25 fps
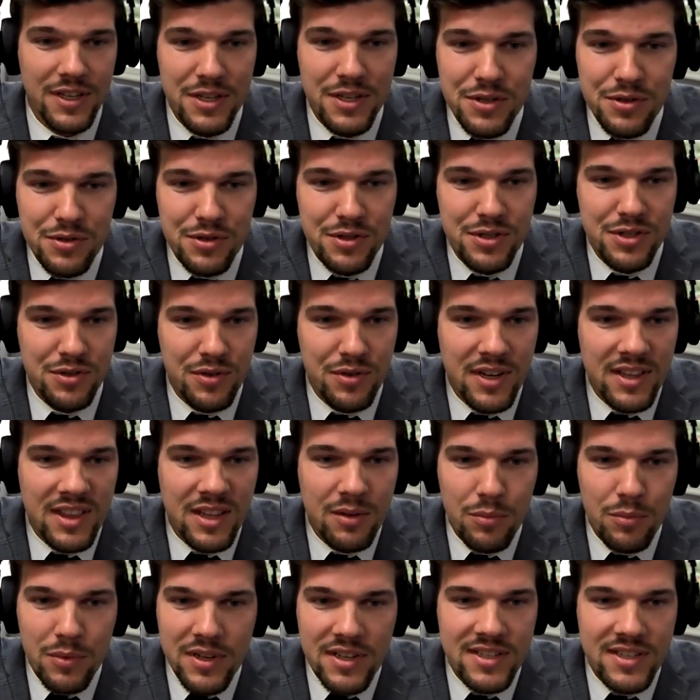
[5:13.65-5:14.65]
interest rate
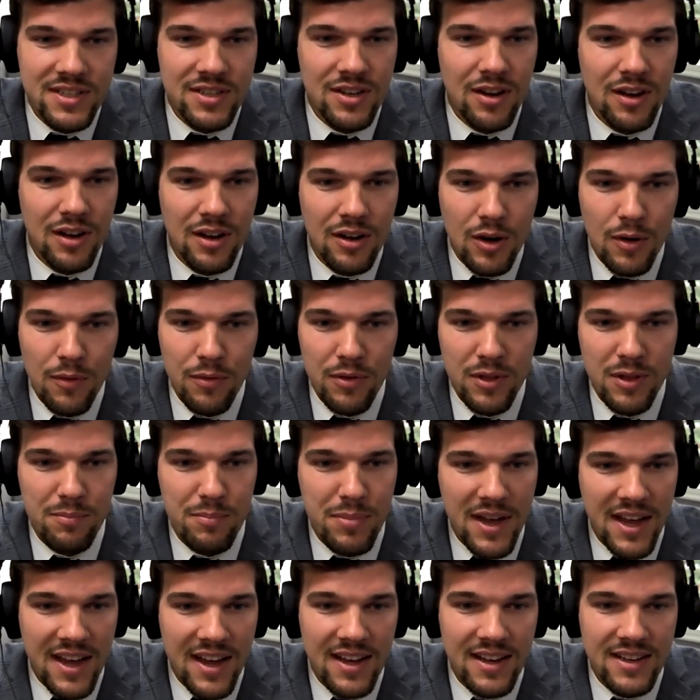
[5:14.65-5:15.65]
that we saw over the
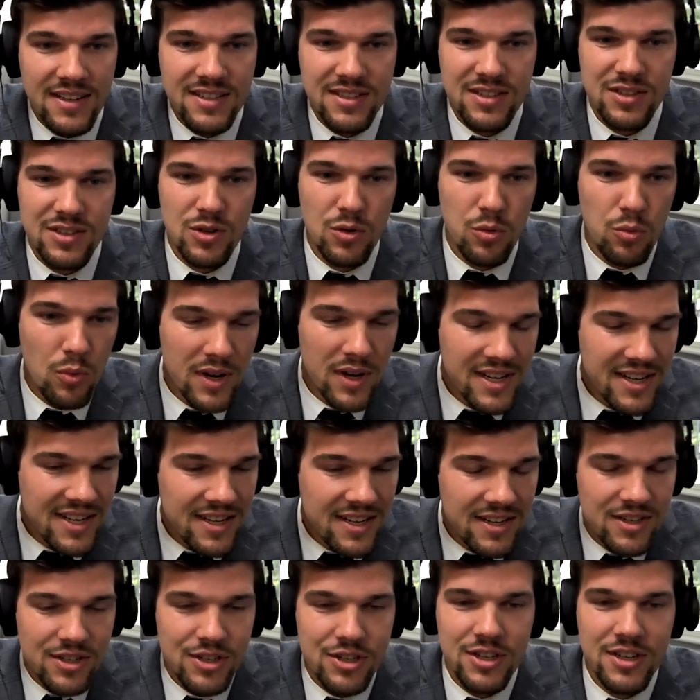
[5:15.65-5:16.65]
past
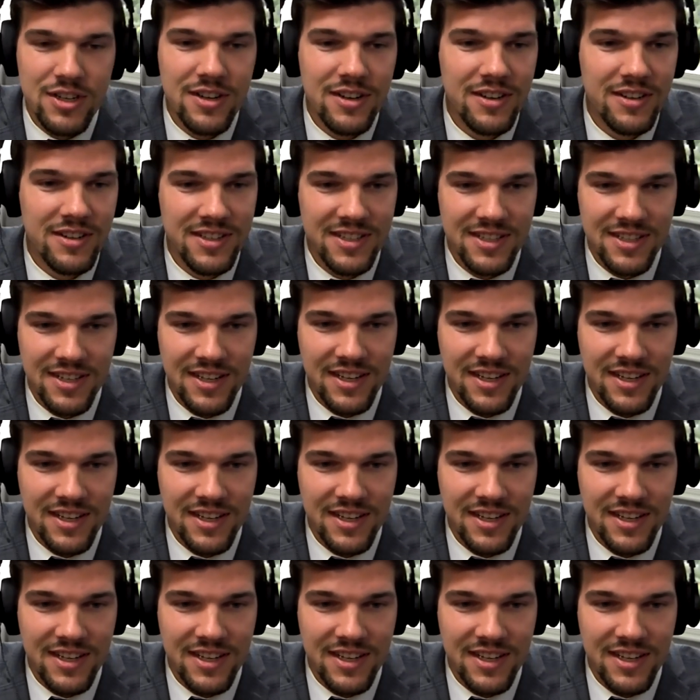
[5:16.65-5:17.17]
20-ish years.